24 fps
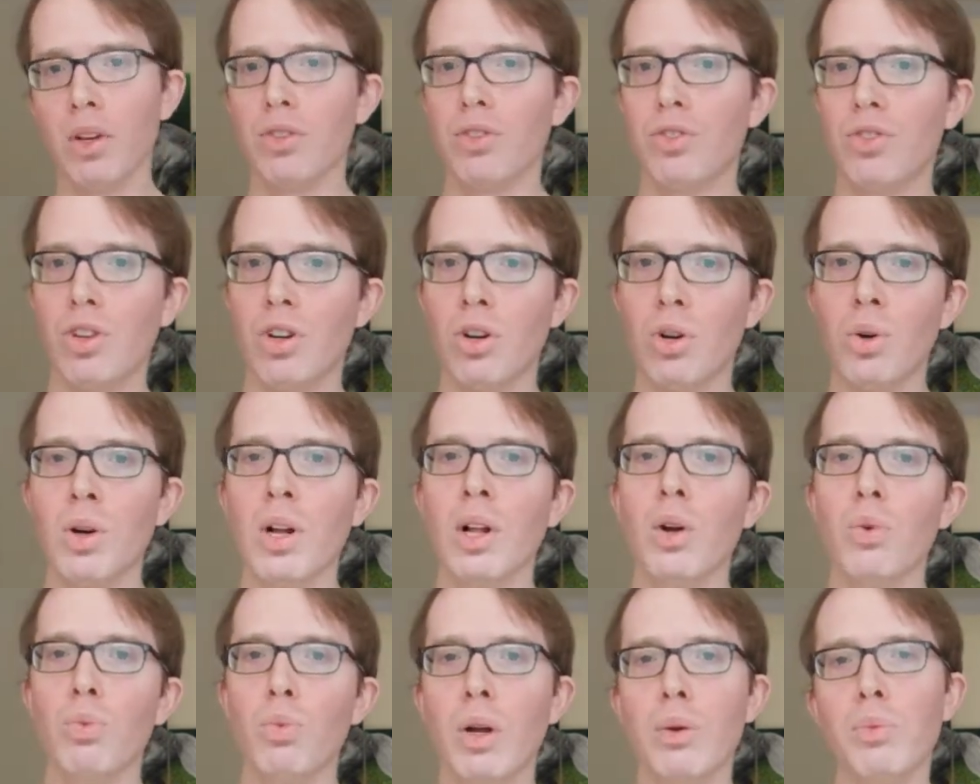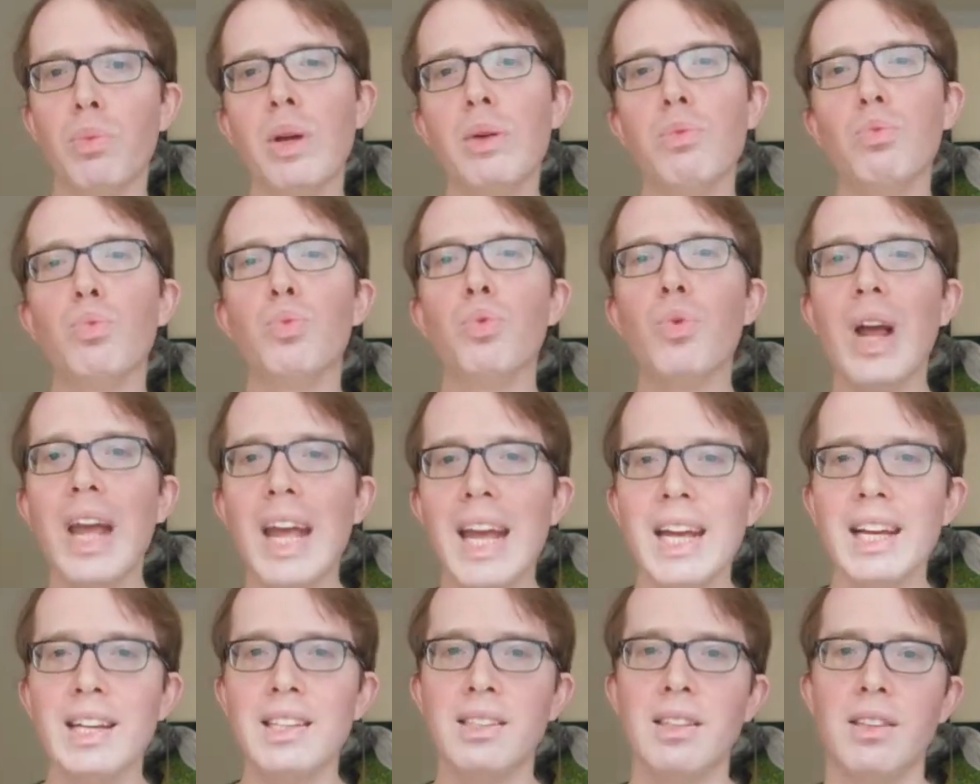So when we
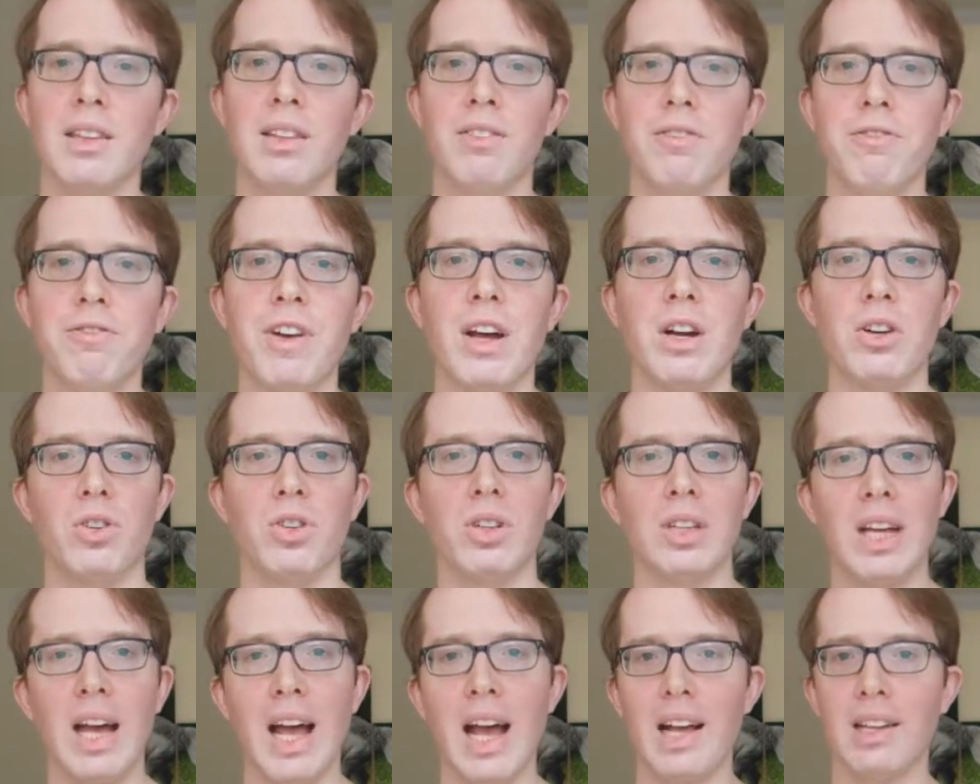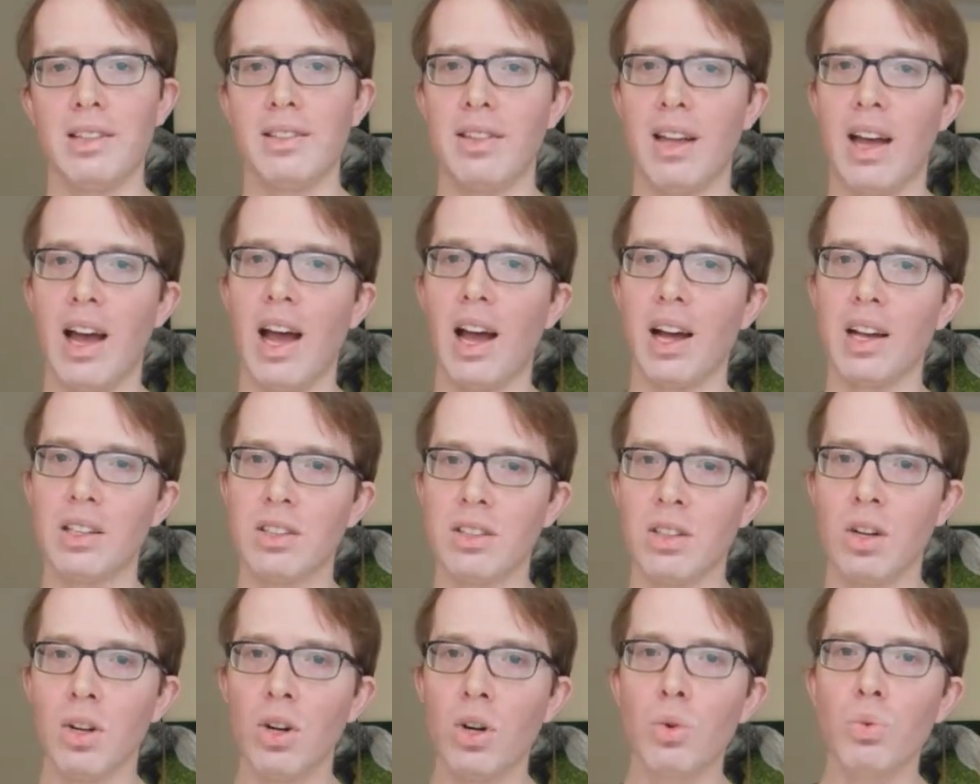raise the federal gas
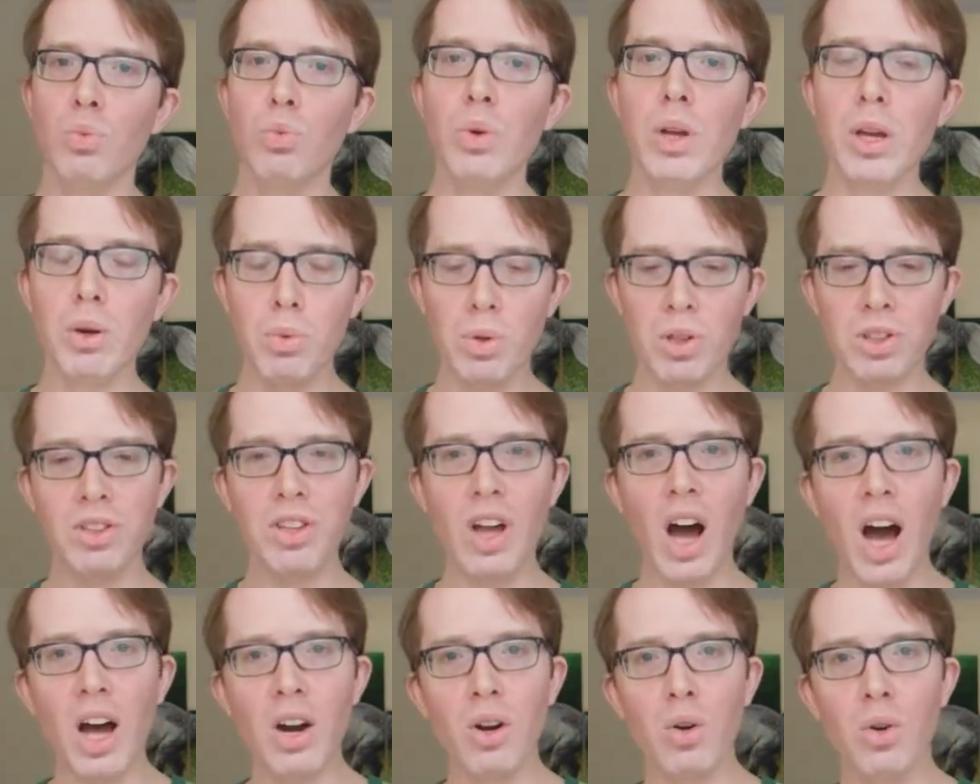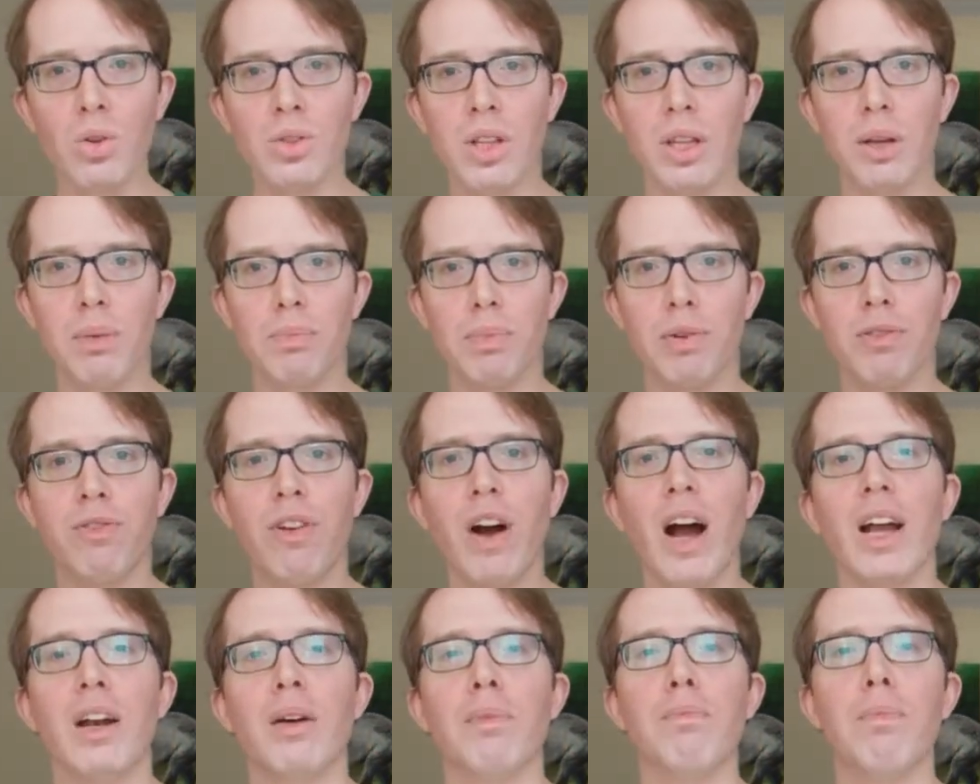tax, we will not only
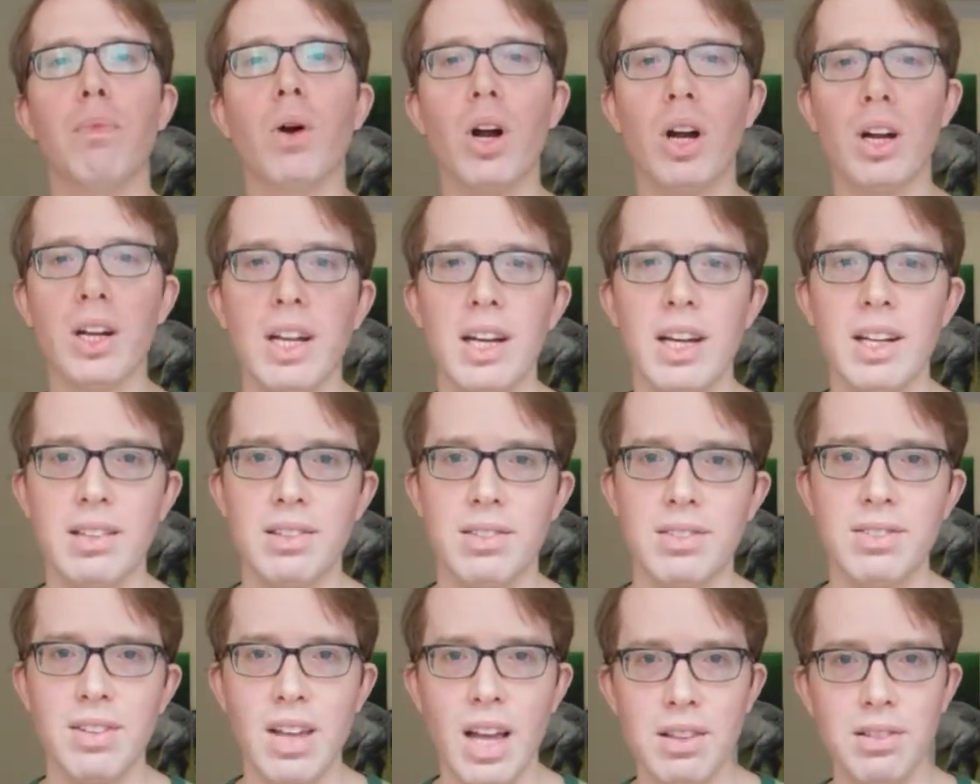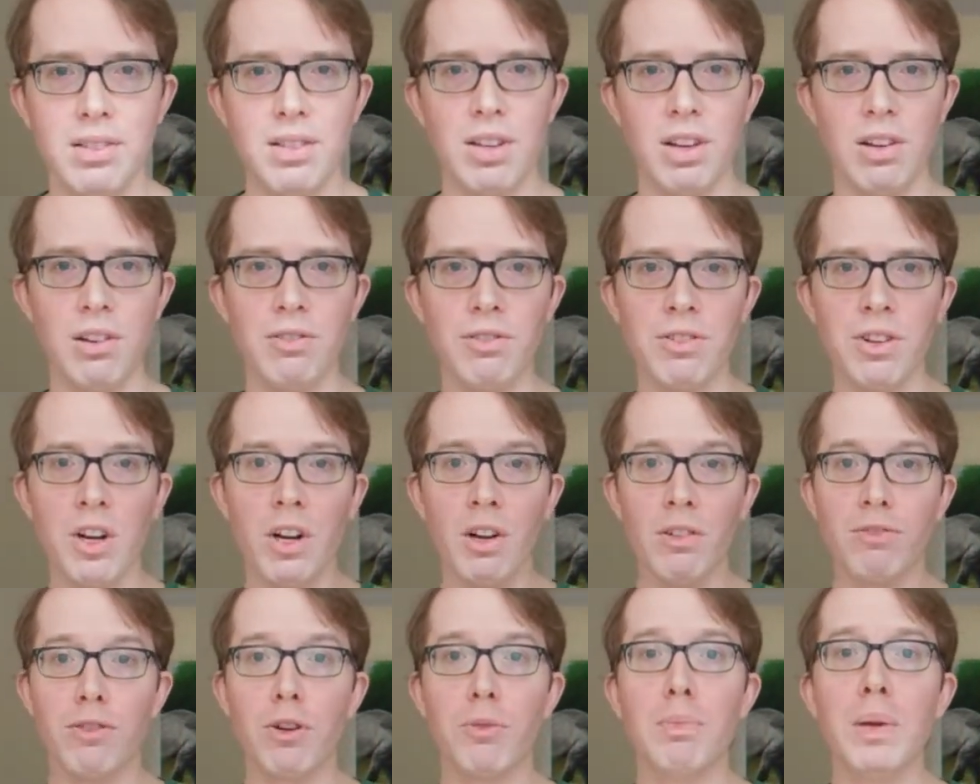provide a market incentive
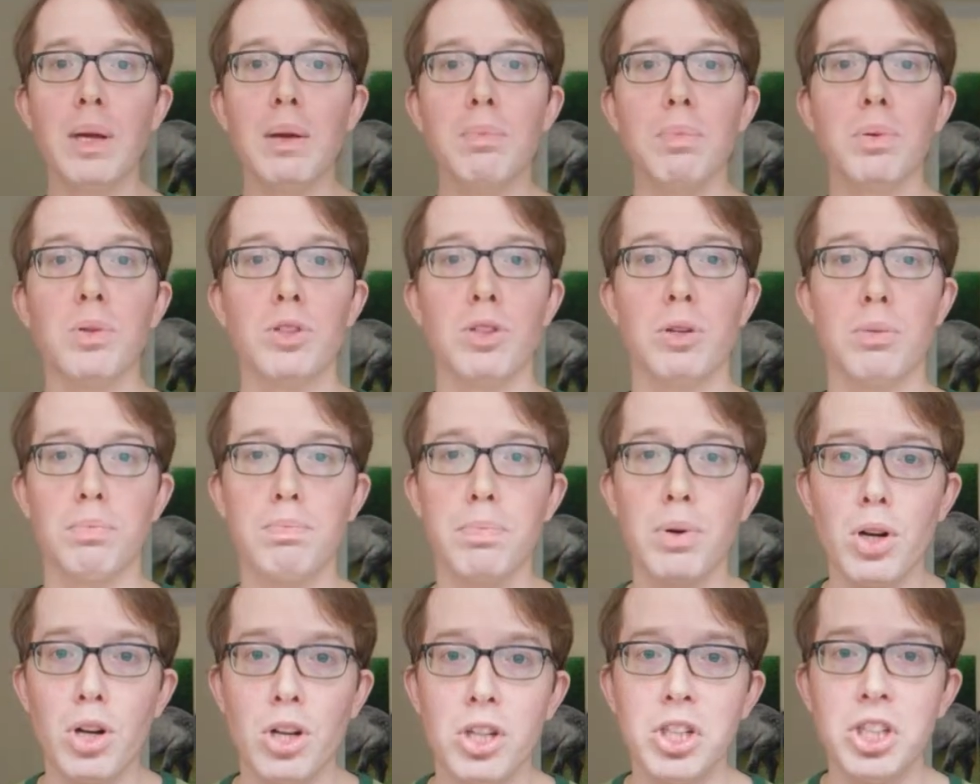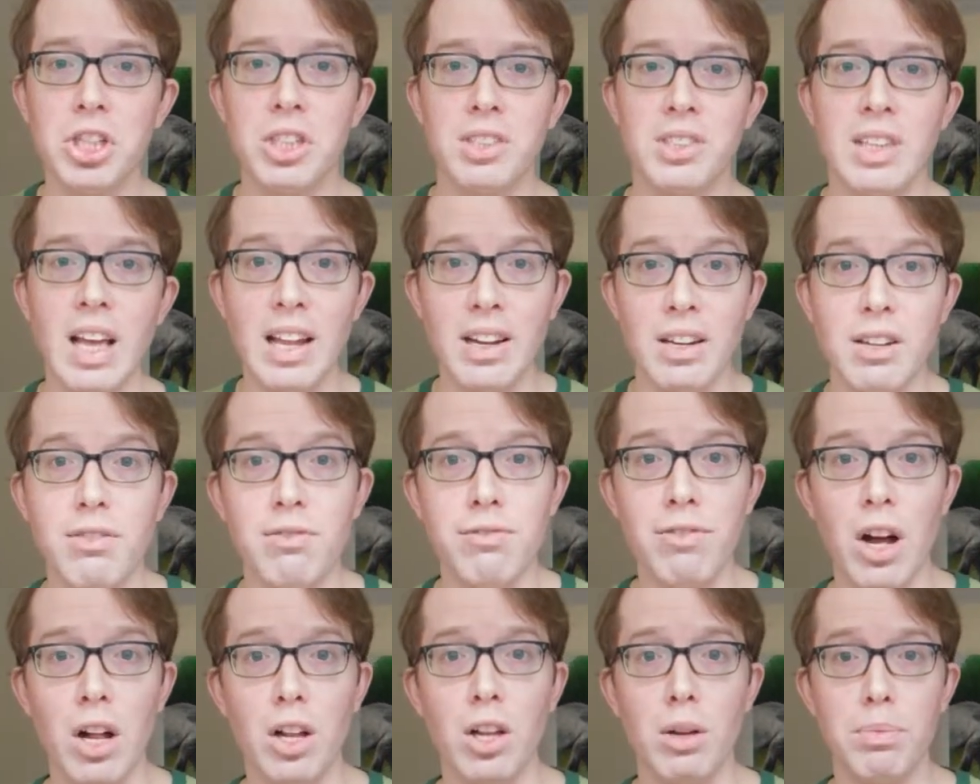for people to purchase and
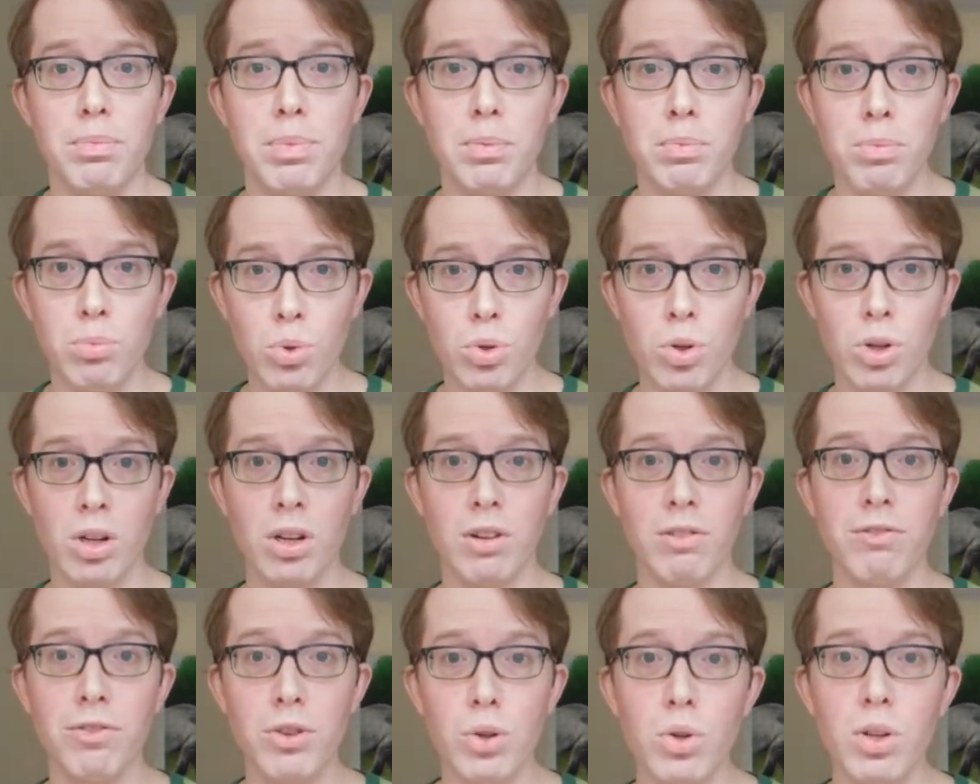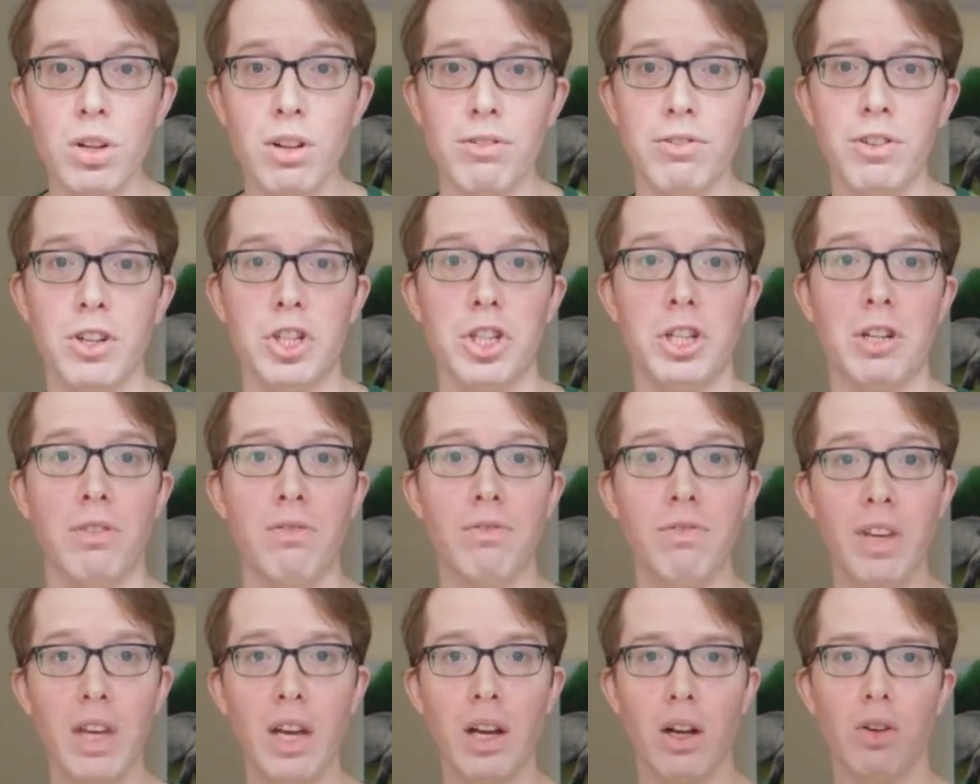develop more fuel-efficient
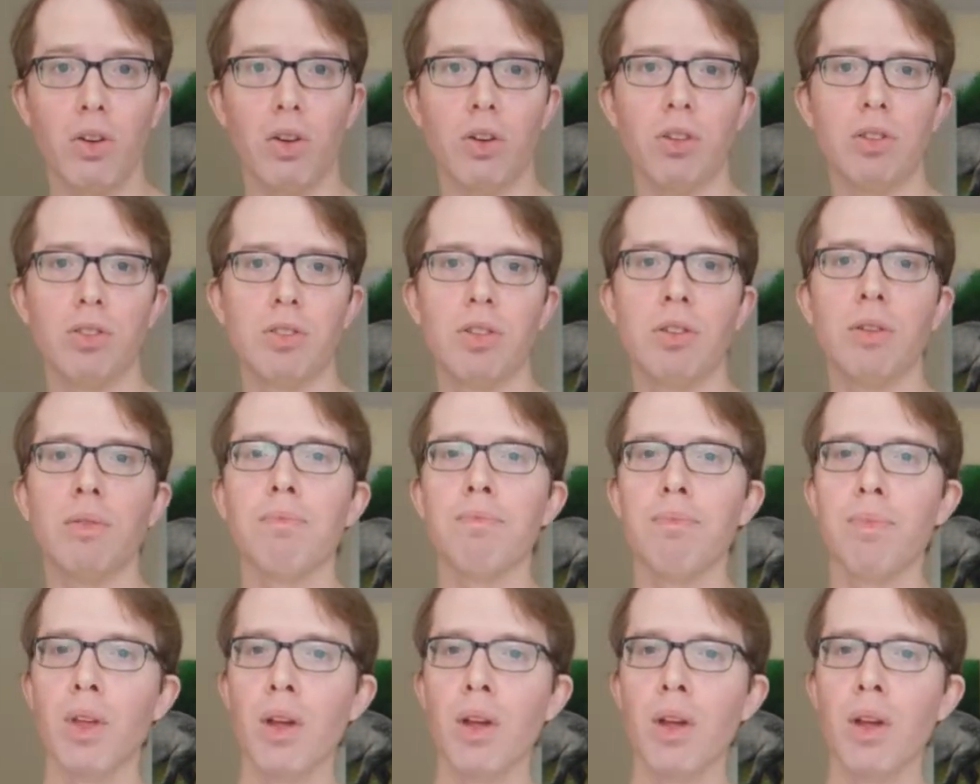vehicles,